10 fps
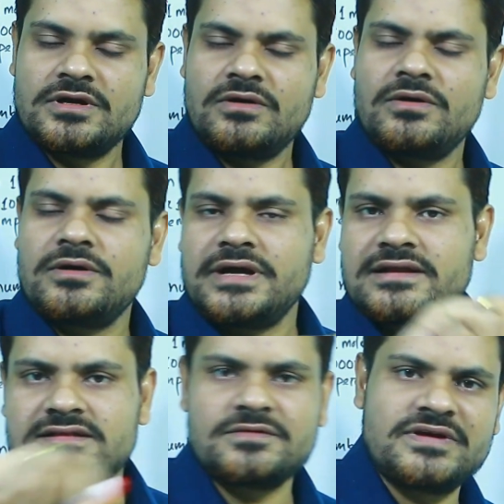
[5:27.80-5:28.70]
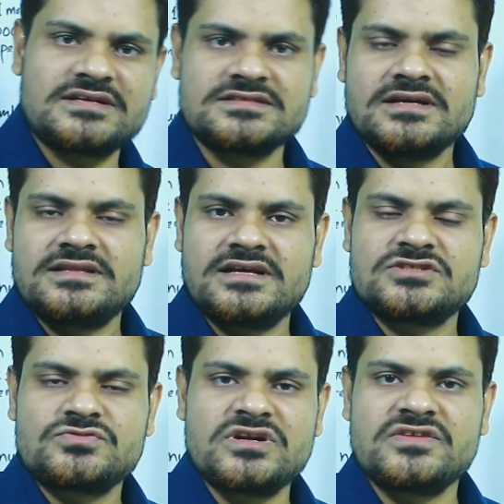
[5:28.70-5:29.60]
Or another bags, there
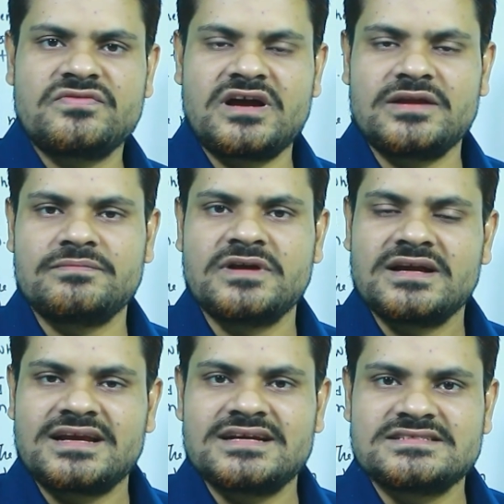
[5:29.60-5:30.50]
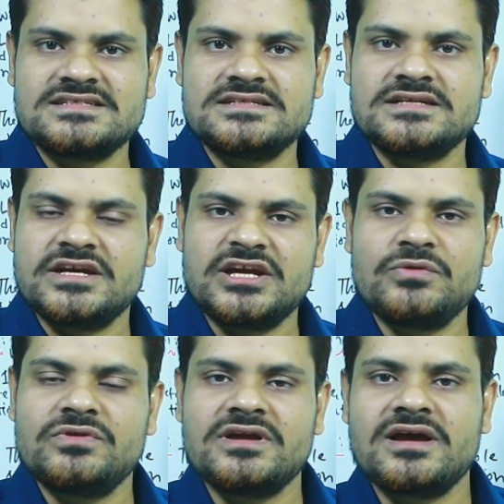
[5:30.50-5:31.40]
is 25 kg
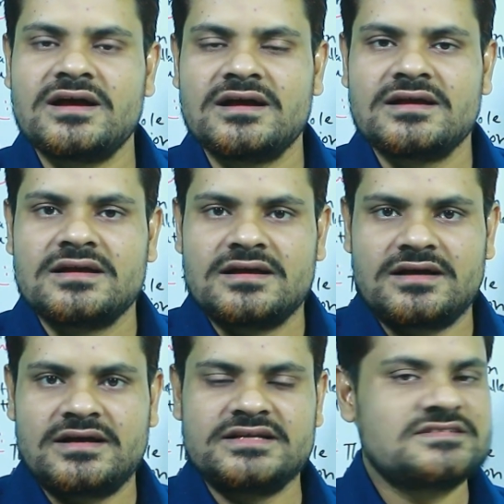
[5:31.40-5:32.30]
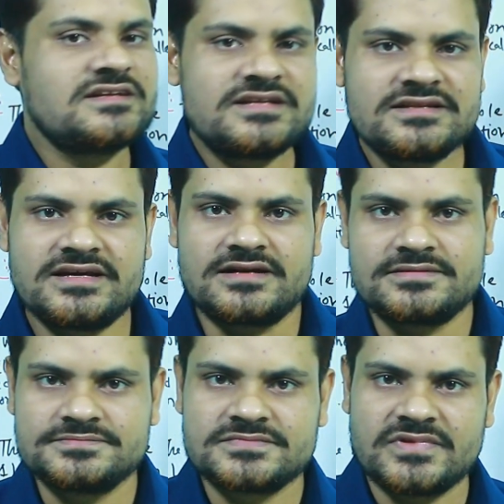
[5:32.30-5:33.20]
urea is written there,